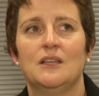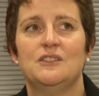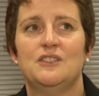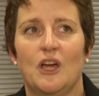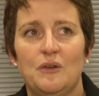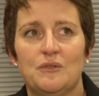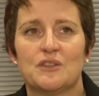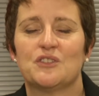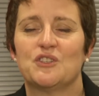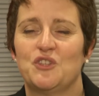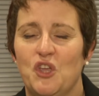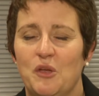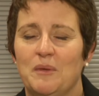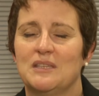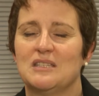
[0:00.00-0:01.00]
don't
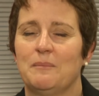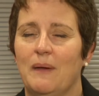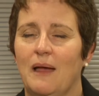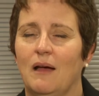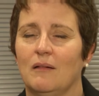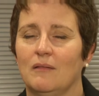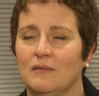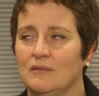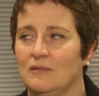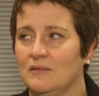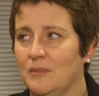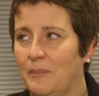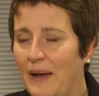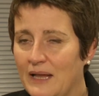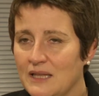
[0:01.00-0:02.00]
assume it's about
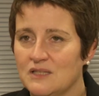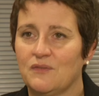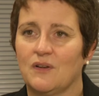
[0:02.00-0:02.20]
the panes